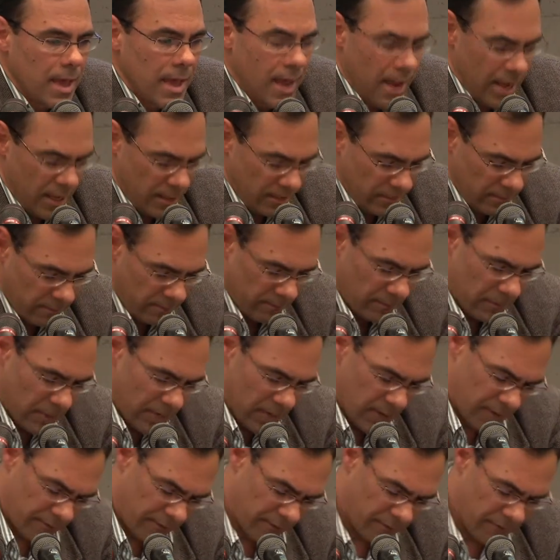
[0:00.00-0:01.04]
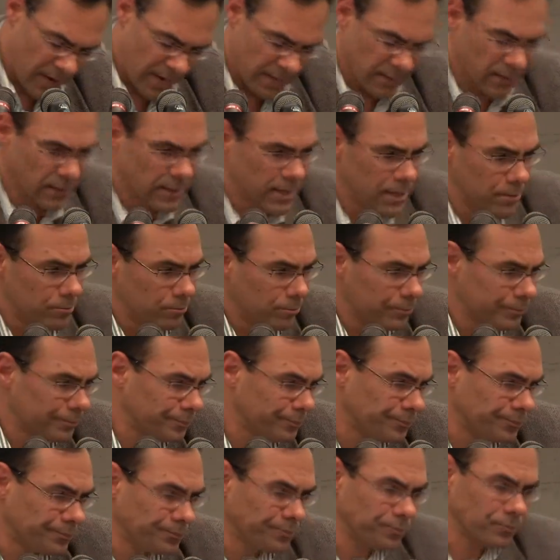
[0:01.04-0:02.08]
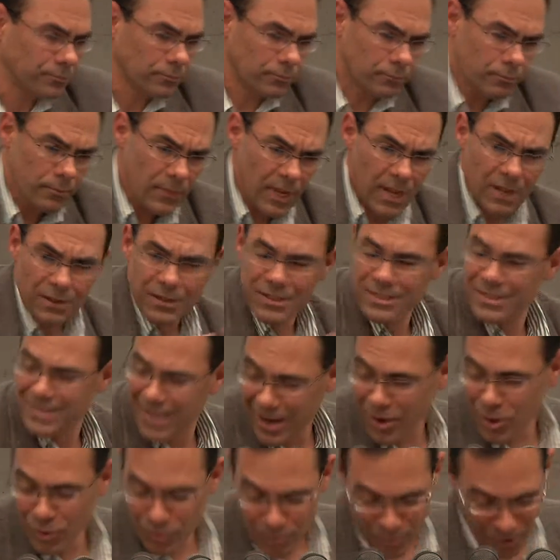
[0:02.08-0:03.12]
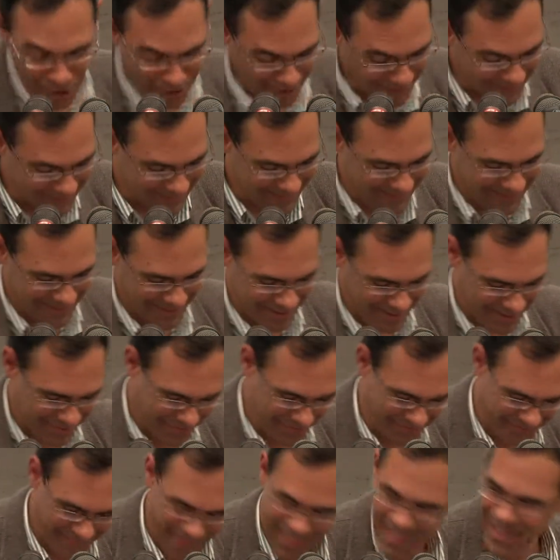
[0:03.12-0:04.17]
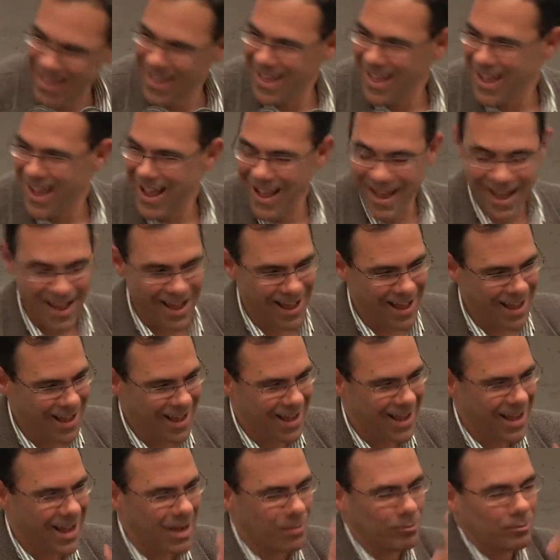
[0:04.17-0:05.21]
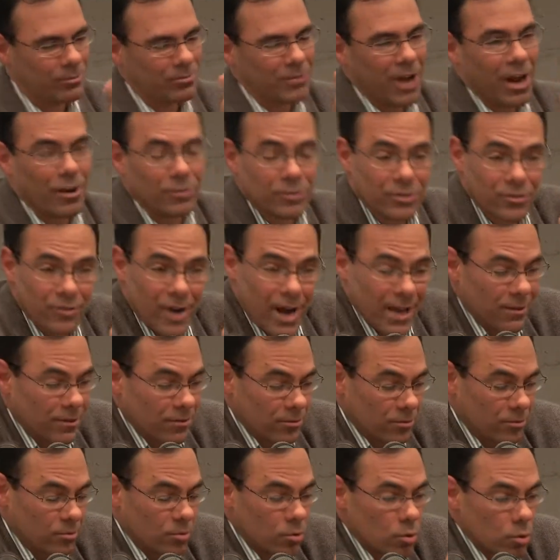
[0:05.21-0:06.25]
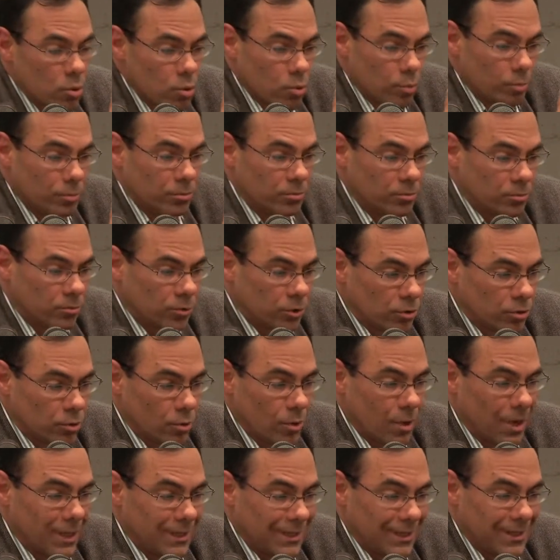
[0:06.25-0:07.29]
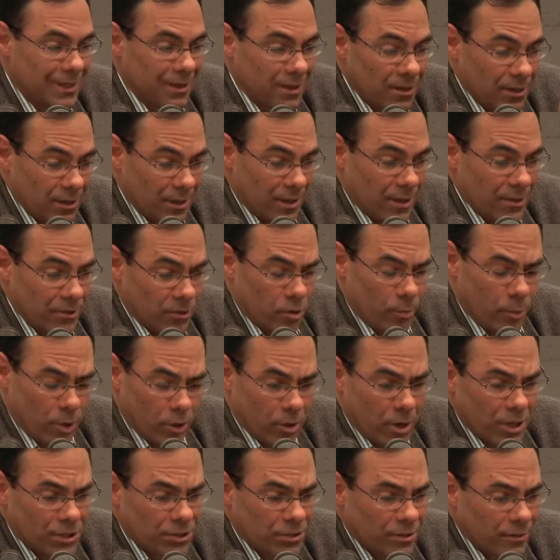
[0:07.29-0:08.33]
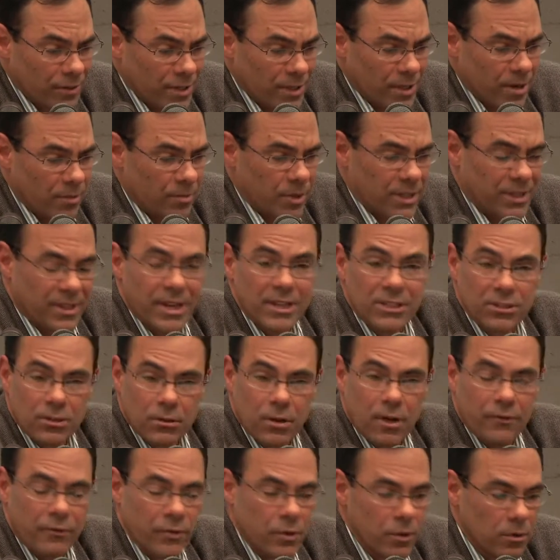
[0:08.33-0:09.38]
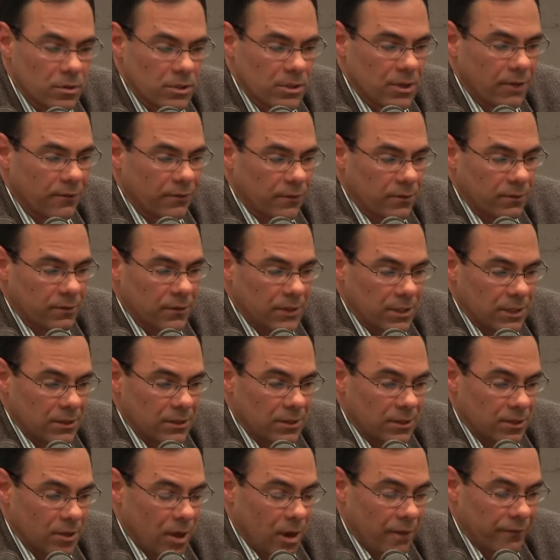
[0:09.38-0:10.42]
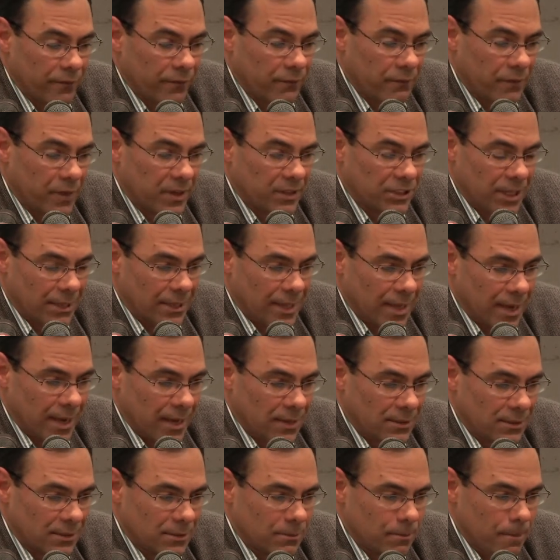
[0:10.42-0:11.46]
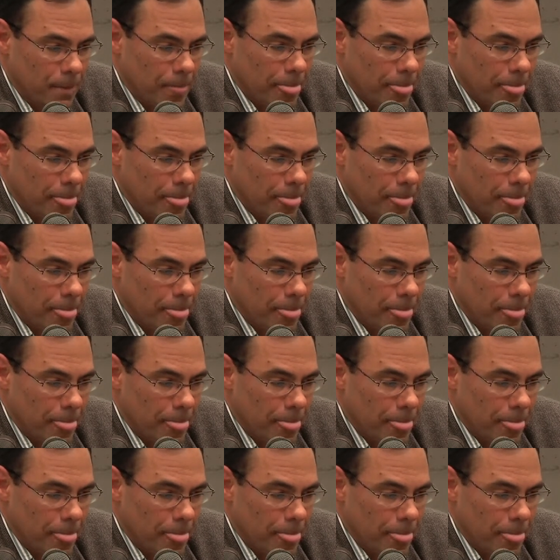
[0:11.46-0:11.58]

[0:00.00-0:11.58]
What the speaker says: And finally, the second part, I'll try to do an anthropological interpretation of the use of the Nove Vegetais.